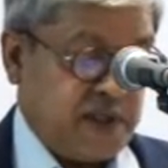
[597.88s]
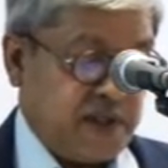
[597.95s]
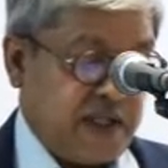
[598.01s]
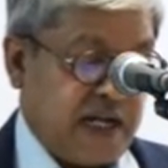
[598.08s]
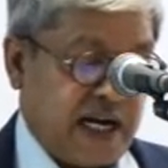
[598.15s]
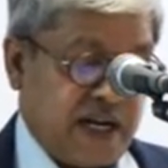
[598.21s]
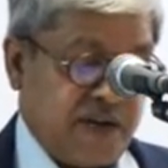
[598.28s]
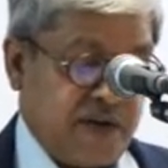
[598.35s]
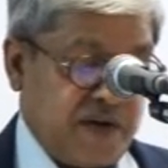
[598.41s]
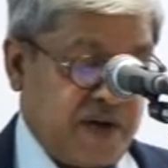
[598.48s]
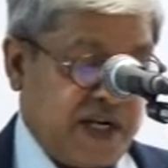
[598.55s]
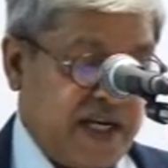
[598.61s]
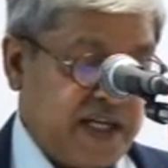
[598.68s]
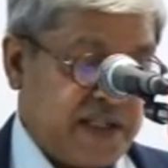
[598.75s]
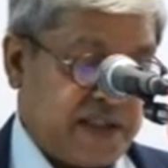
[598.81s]
the other
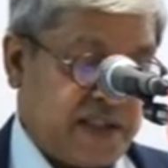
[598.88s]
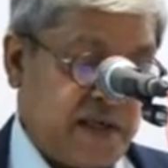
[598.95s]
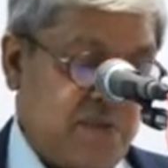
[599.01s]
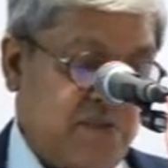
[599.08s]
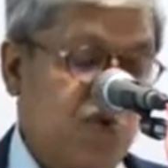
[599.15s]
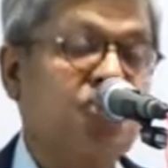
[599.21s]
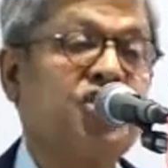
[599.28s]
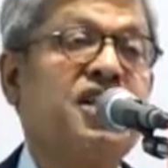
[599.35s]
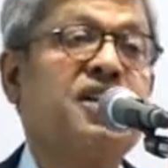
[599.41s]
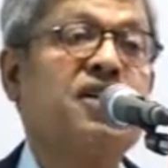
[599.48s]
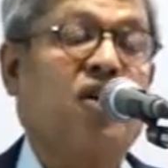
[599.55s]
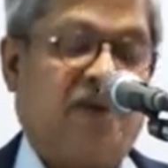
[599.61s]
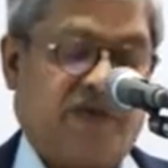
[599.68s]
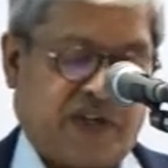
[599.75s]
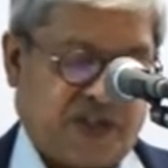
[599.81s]
is Putin
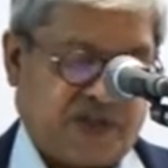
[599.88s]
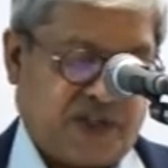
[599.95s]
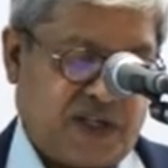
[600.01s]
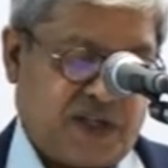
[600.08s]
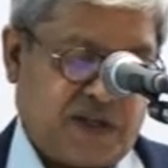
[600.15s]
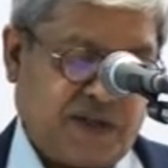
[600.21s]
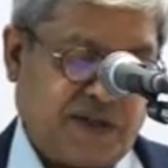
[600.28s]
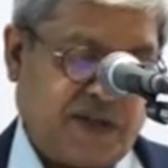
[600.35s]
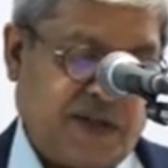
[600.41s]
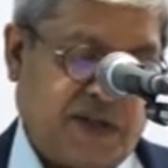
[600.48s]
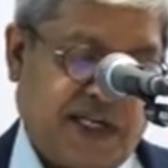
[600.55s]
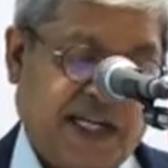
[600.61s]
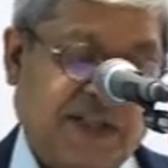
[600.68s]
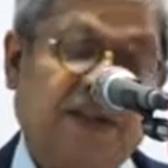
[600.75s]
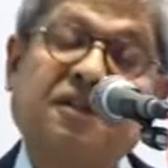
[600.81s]
of Russia,
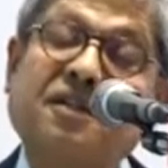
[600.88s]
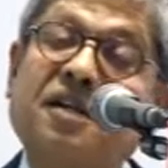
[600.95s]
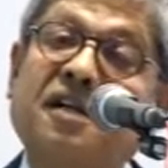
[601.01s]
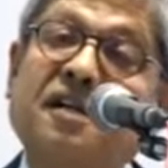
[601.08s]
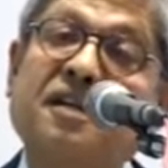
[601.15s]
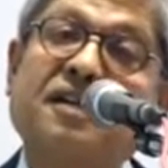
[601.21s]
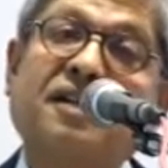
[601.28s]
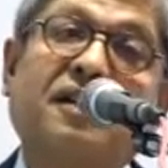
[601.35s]
and the third